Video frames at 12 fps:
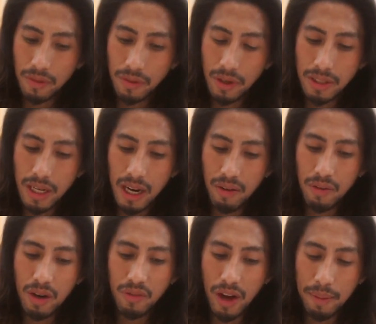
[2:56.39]
There is a
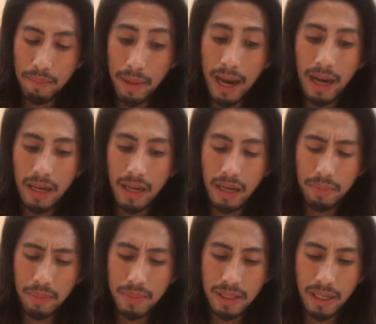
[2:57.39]
level of I'm mad, I'm
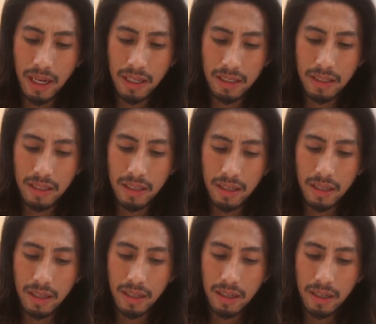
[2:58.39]
upset
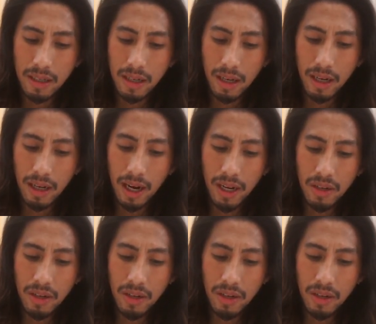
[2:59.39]
and I